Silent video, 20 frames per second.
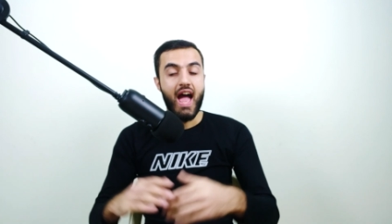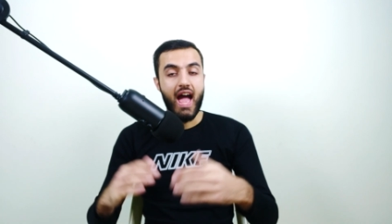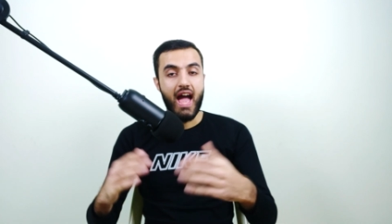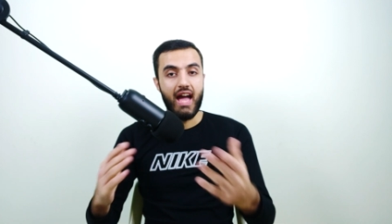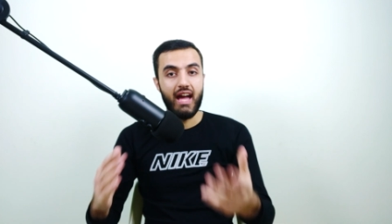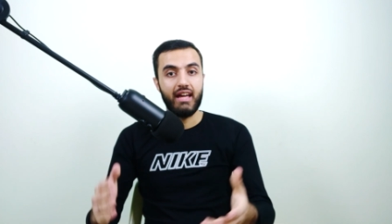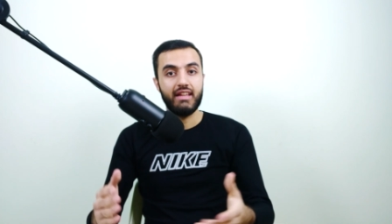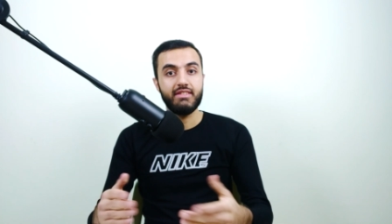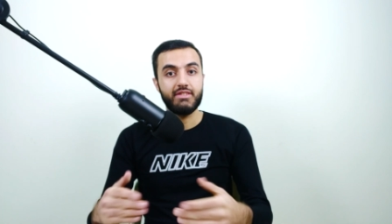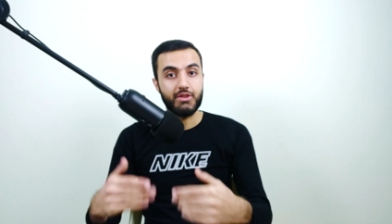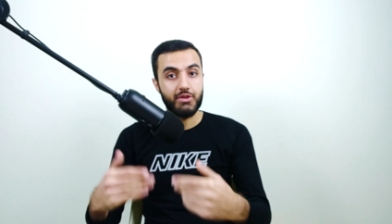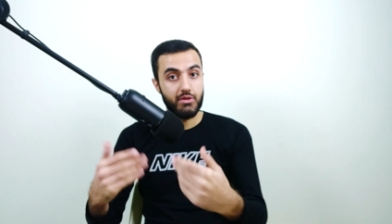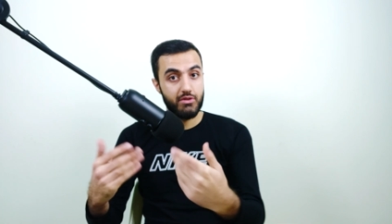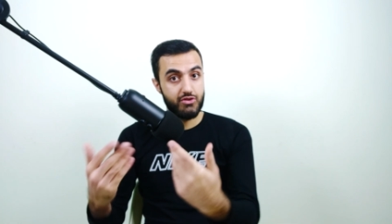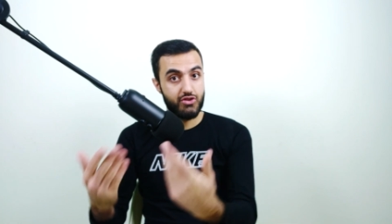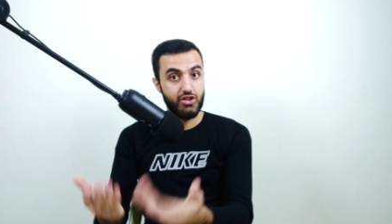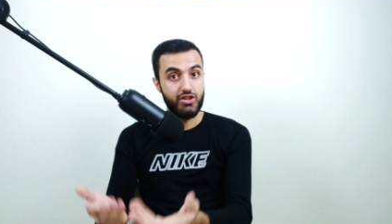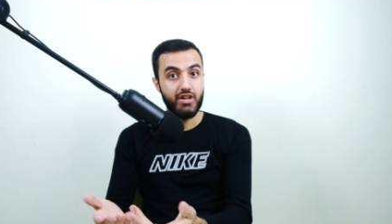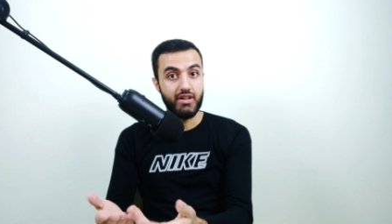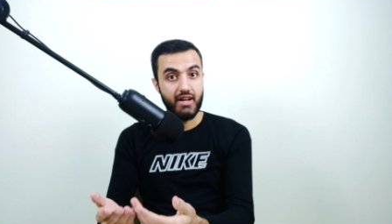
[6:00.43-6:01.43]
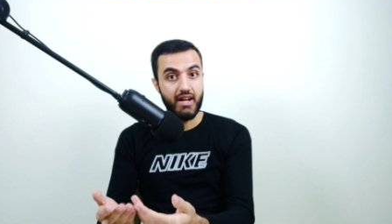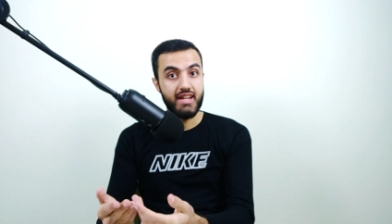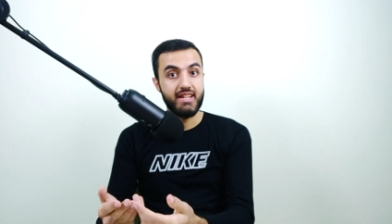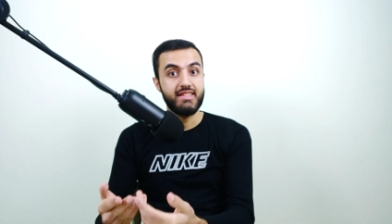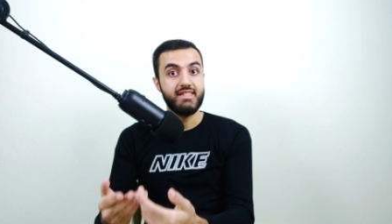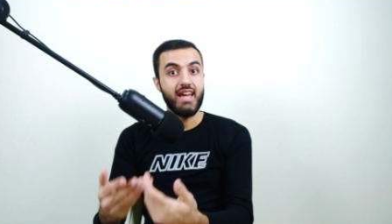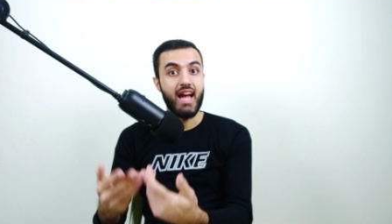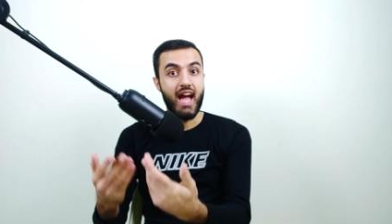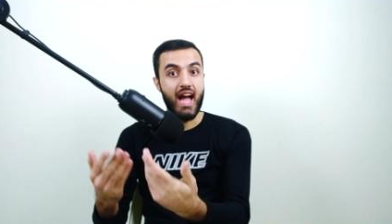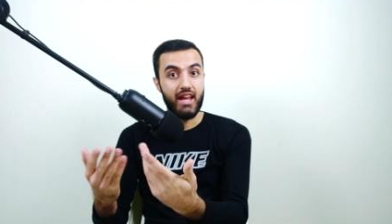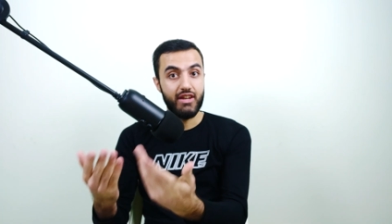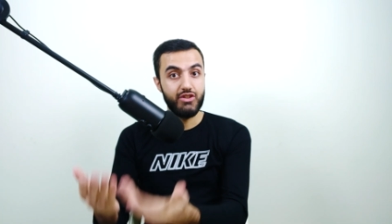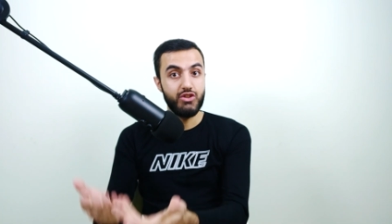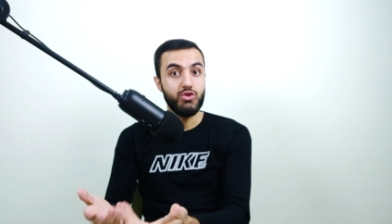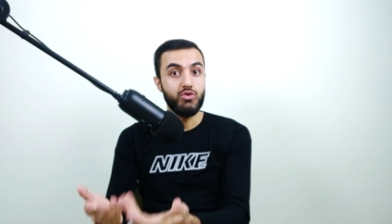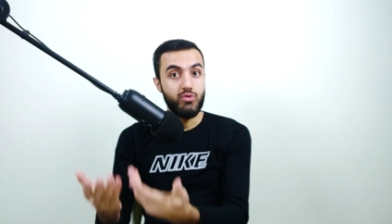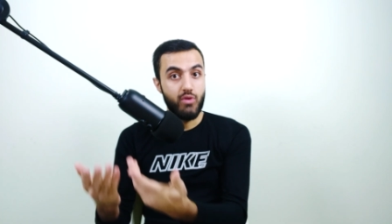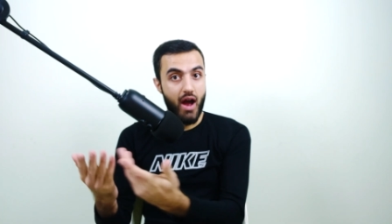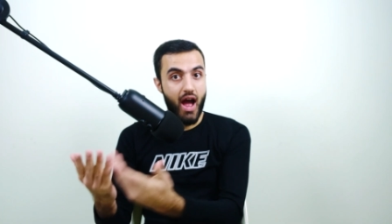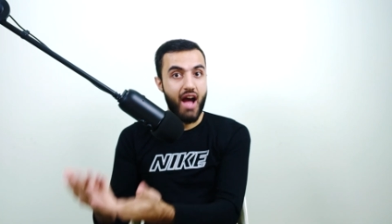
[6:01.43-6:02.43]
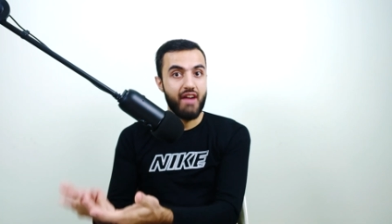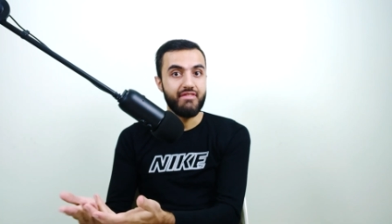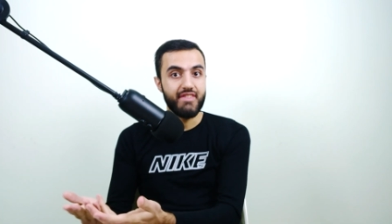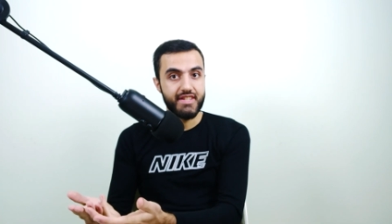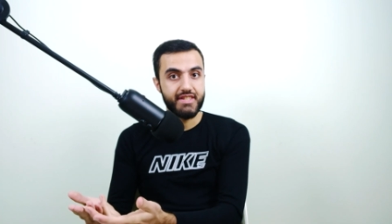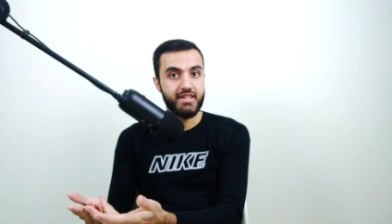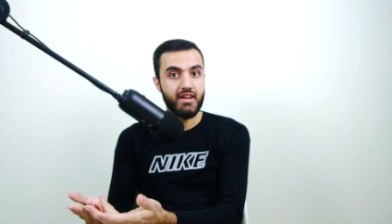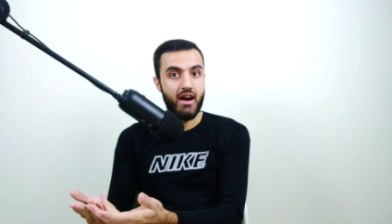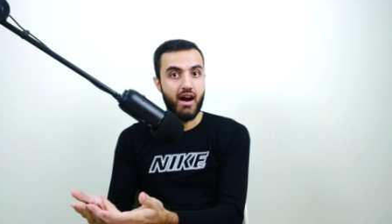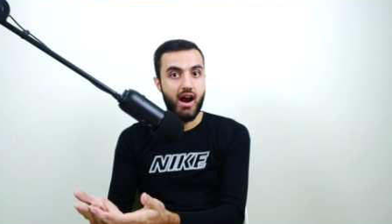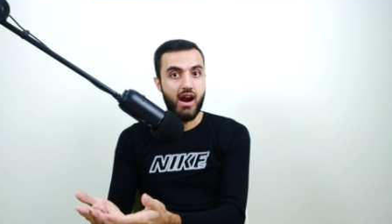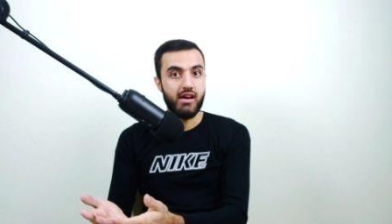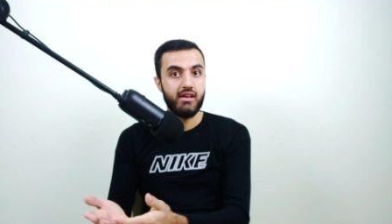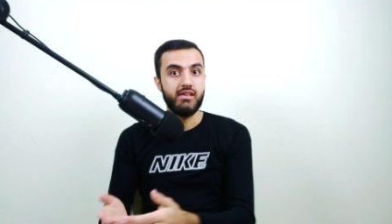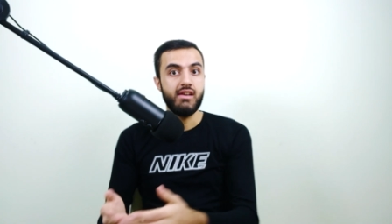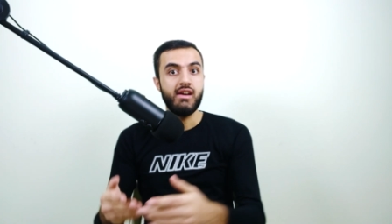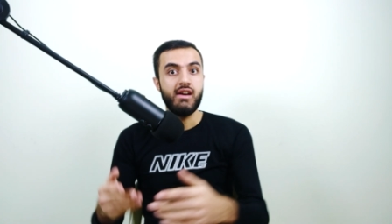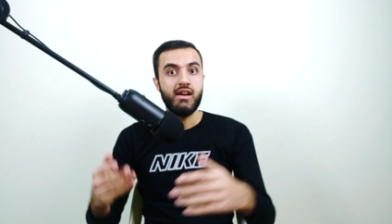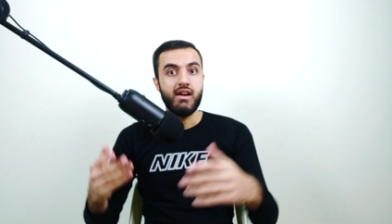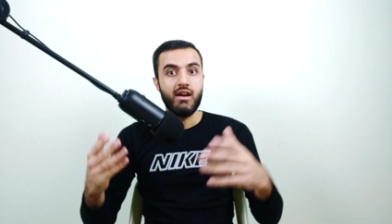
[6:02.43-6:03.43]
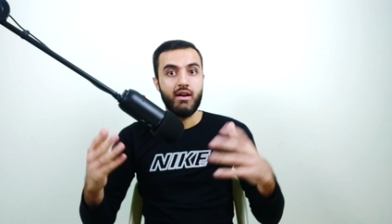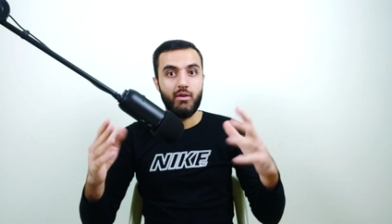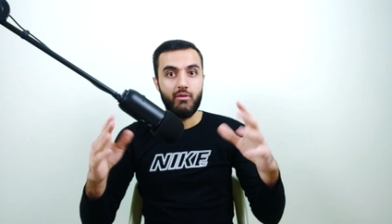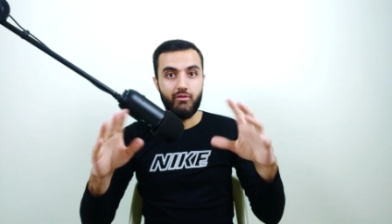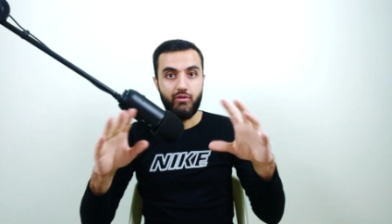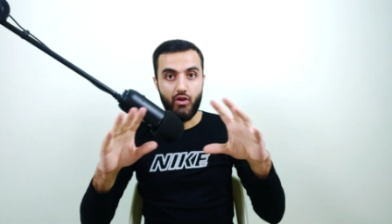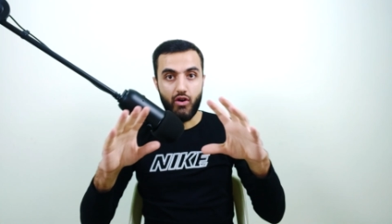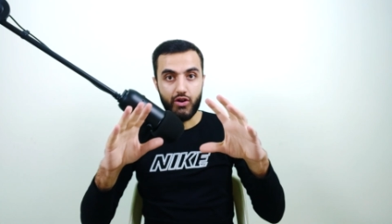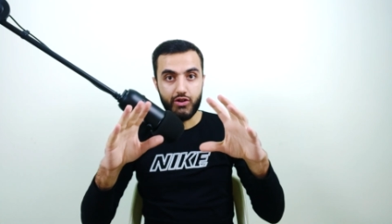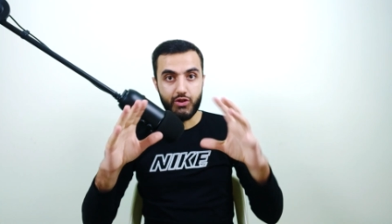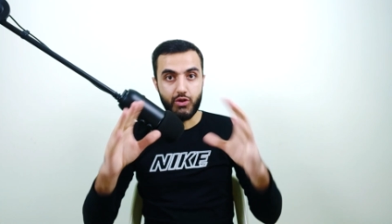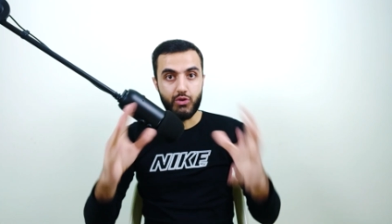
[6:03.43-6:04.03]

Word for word: and generate a new avatar for